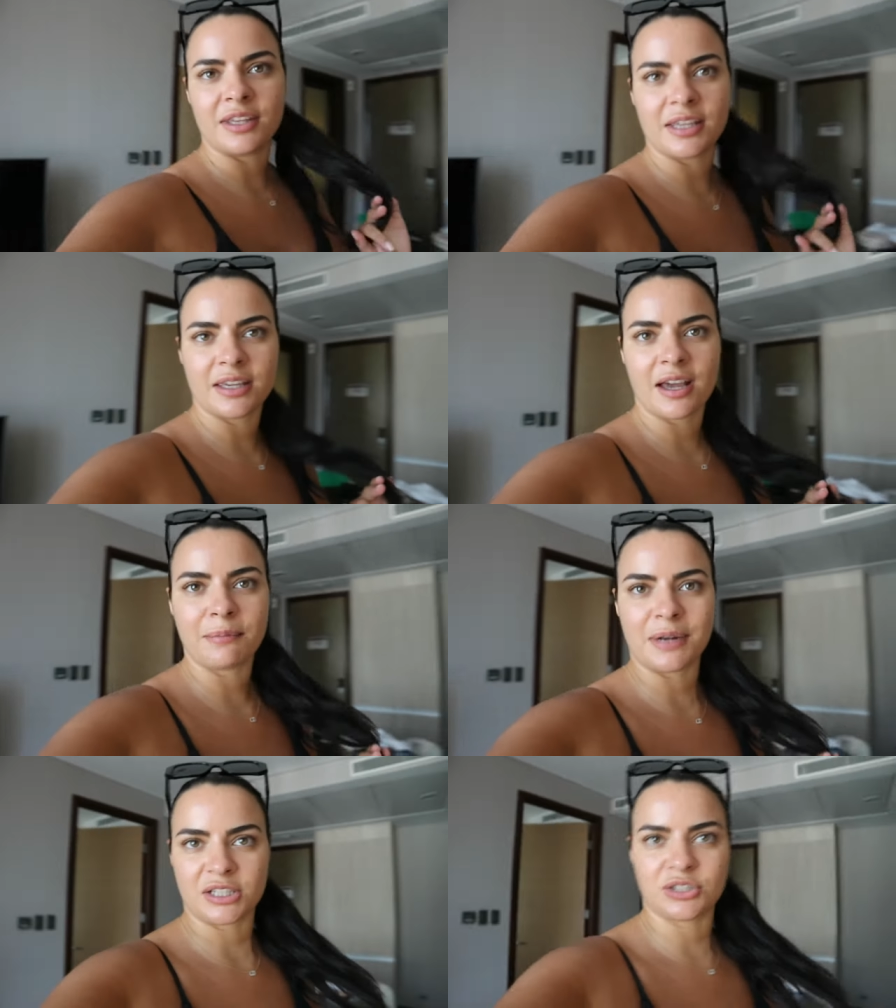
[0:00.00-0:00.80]
the
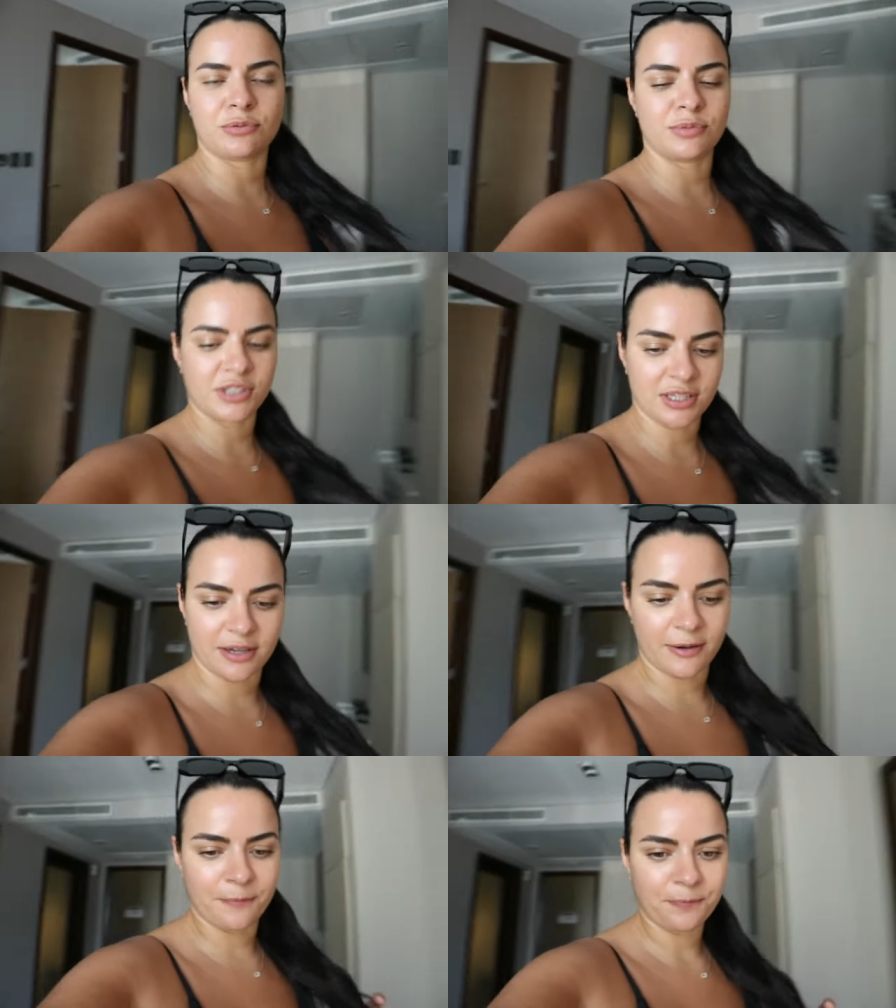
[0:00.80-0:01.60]
um, National
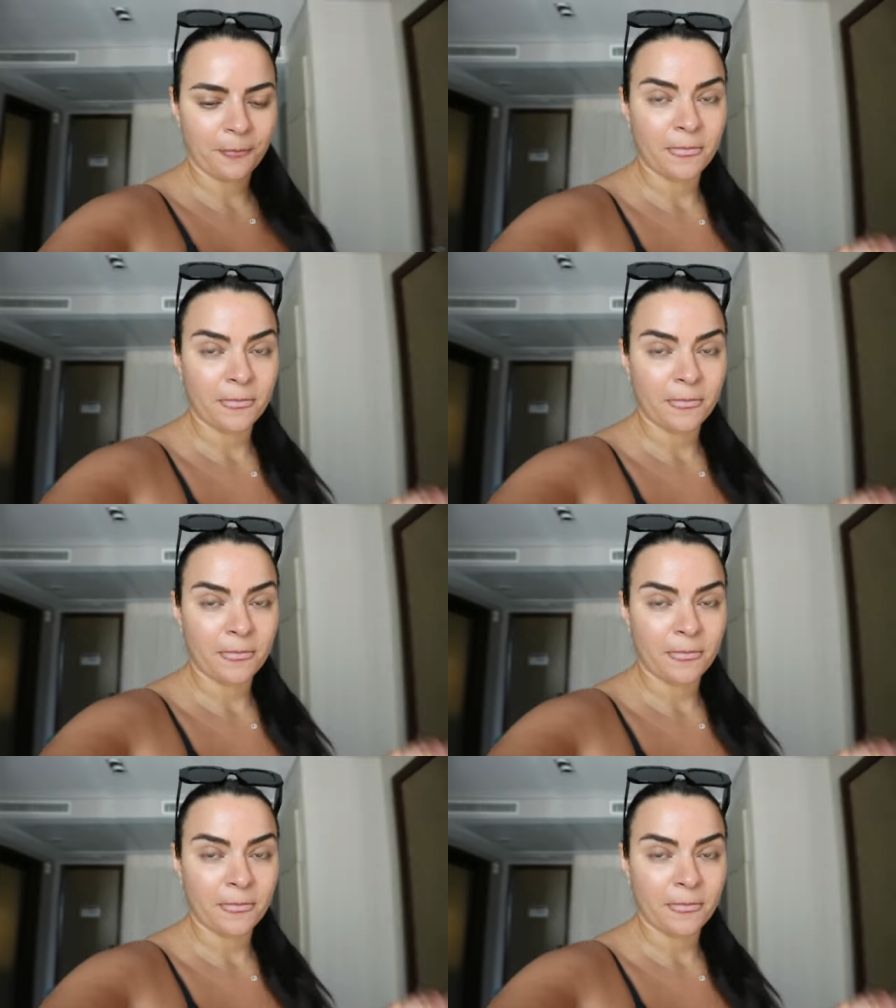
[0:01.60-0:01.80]
Museum,